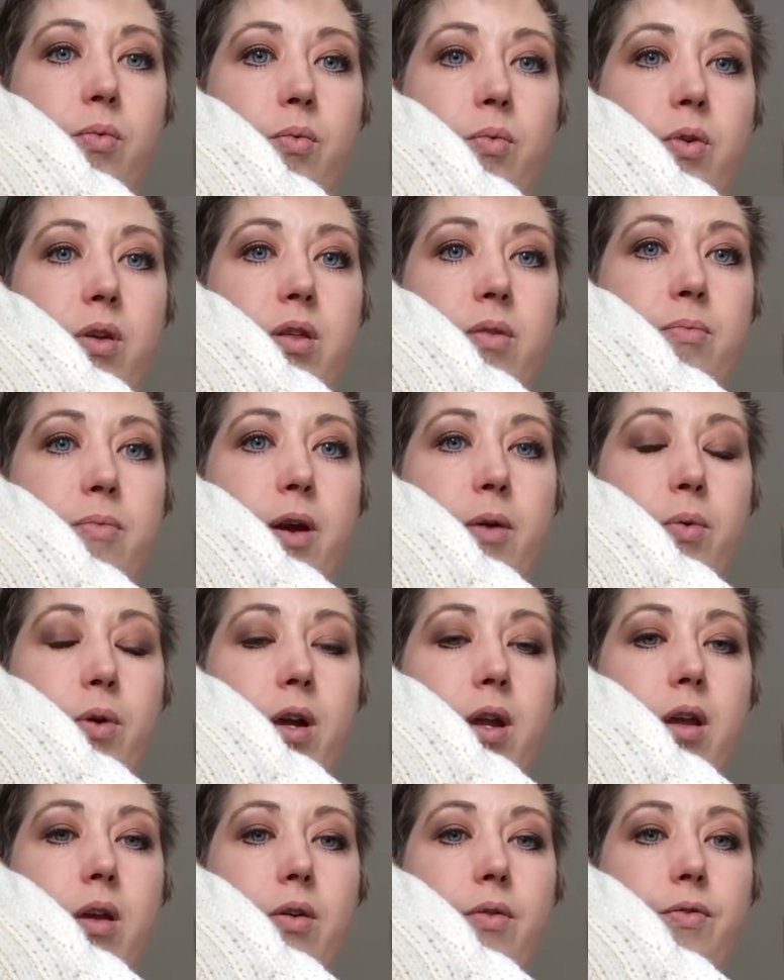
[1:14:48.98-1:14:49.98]
with my
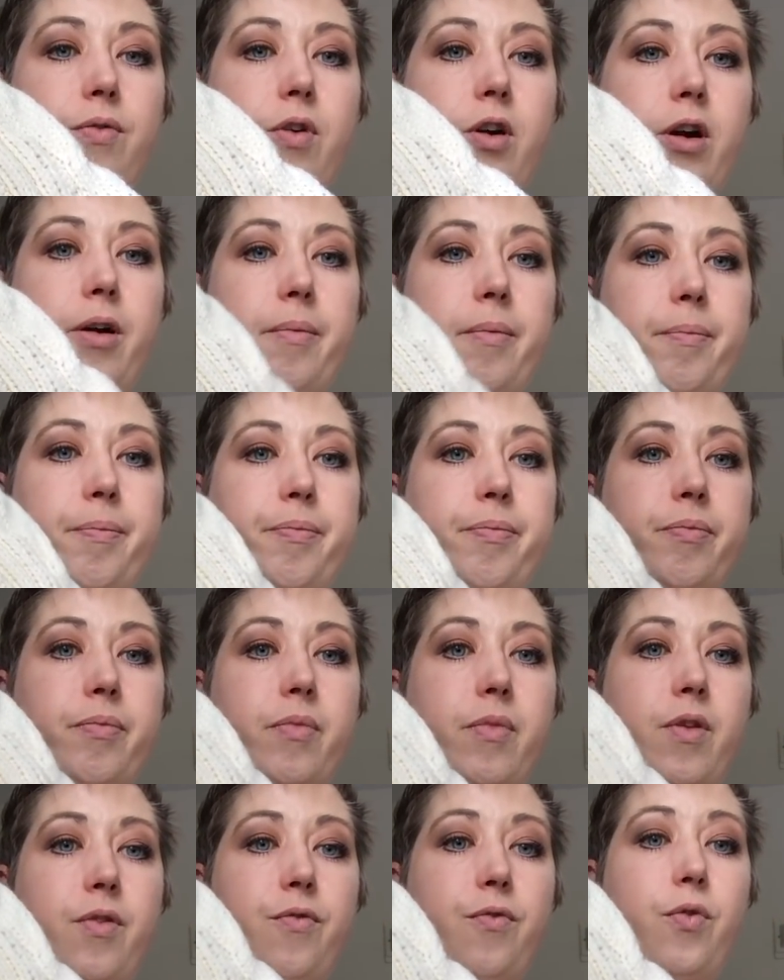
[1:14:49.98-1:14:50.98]
work uniform
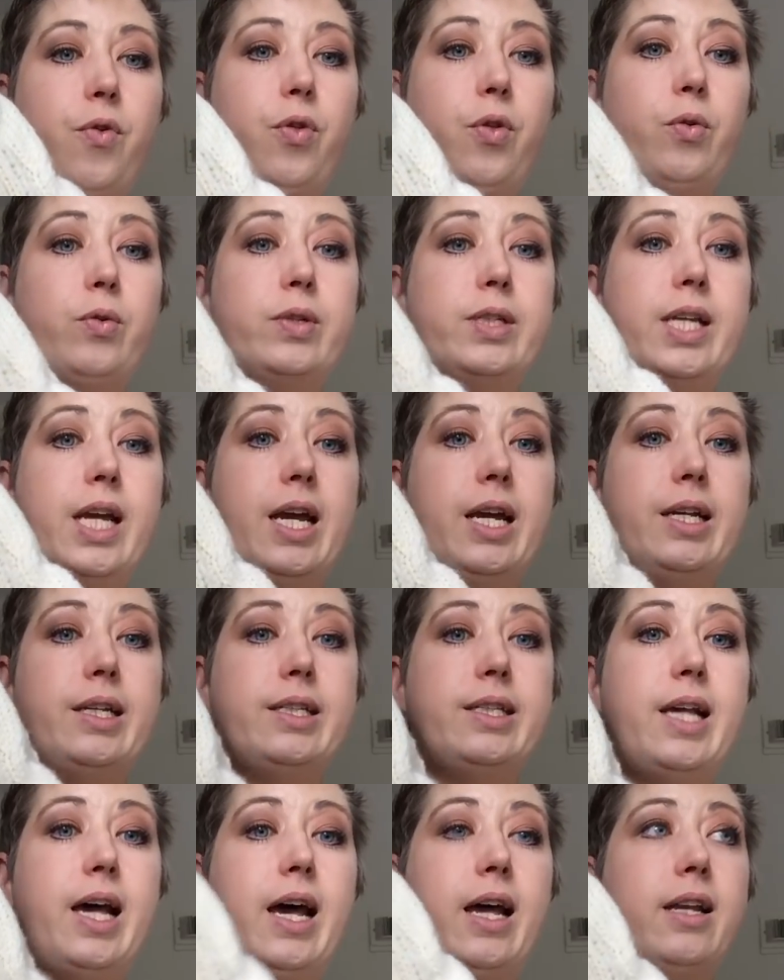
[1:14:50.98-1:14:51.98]
for those
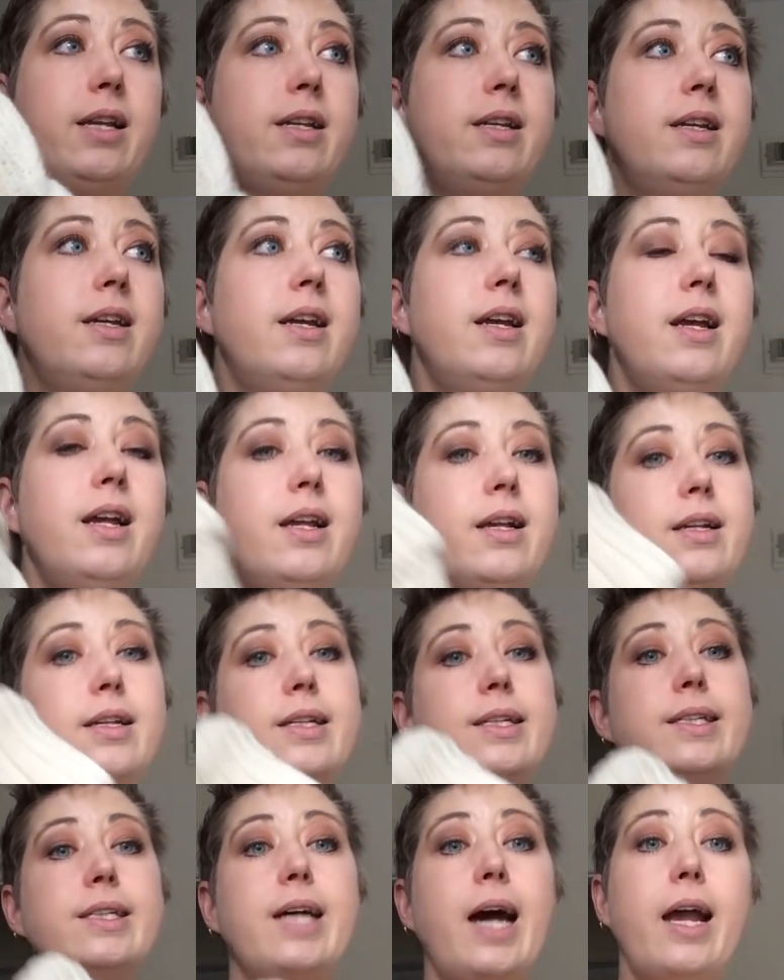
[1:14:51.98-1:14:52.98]
days that
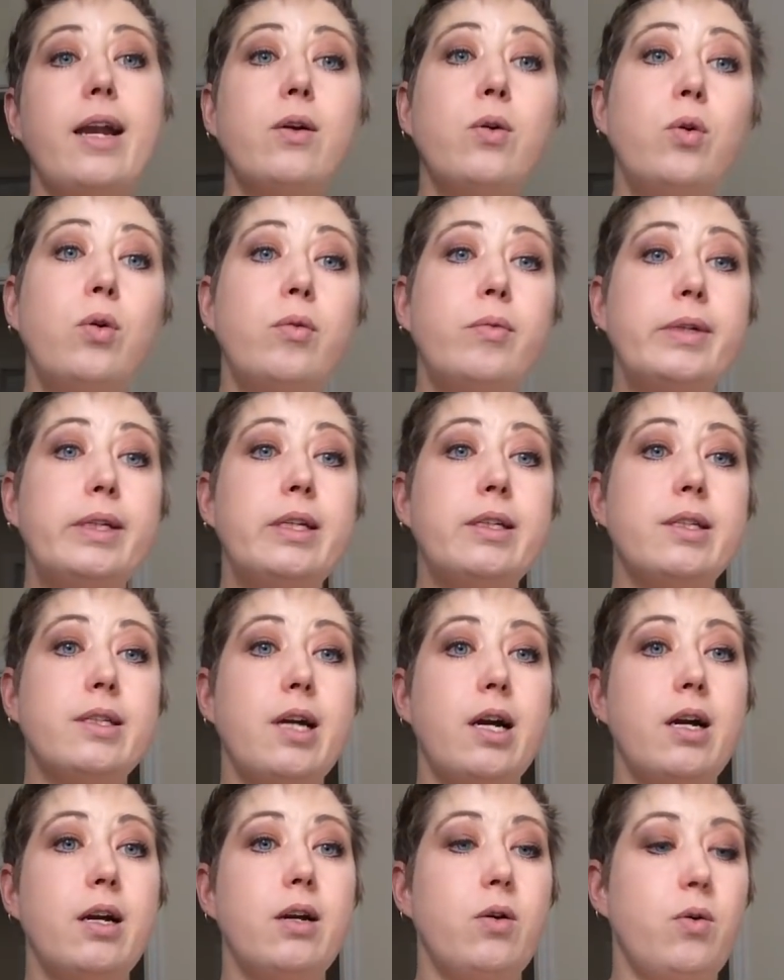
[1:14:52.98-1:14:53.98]
it's kind of cool when you
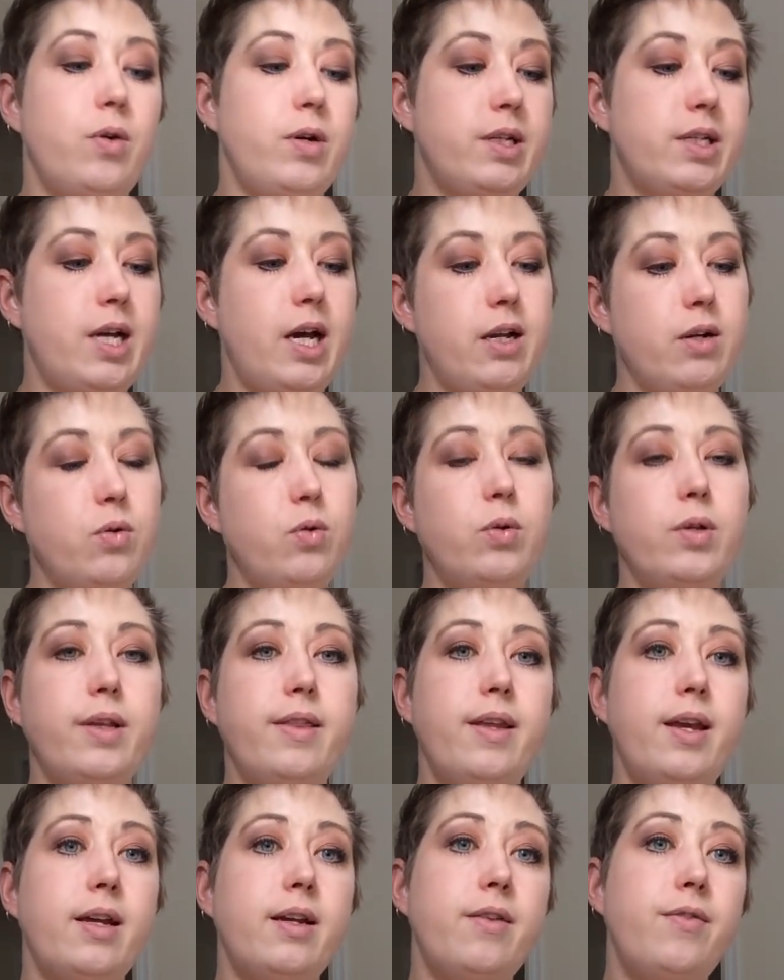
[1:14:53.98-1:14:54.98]
start, or it's kind of cool
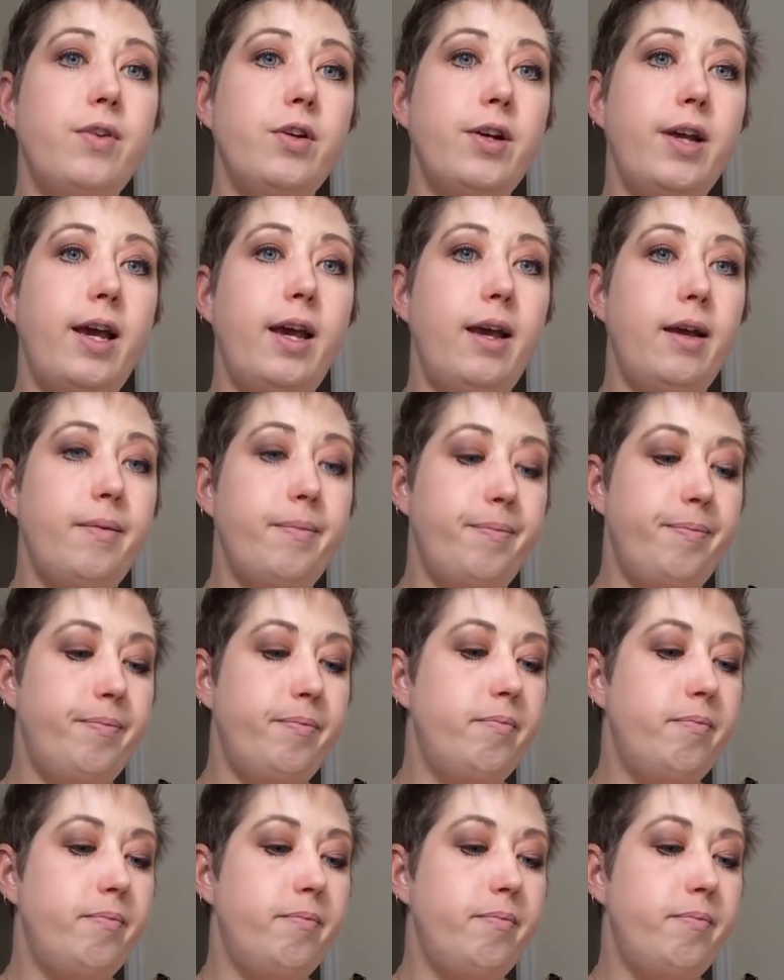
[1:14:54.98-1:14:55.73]
at the end of your day.